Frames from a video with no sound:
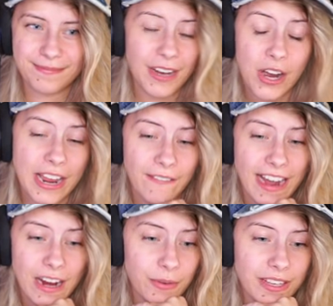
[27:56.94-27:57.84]
Okay,
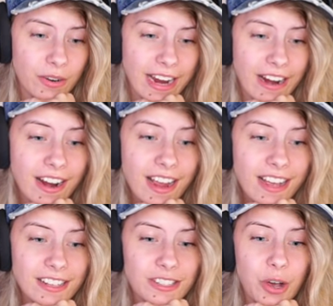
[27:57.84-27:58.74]
fine, I really don't care.
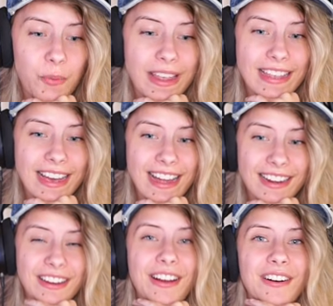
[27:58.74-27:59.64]
So we got
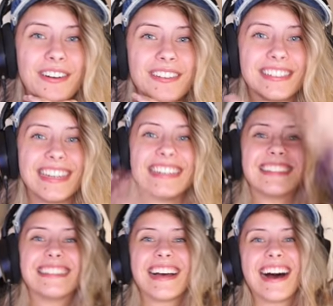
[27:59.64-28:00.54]
gold,
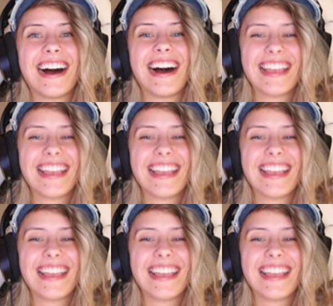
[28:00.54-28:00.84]
ta-da,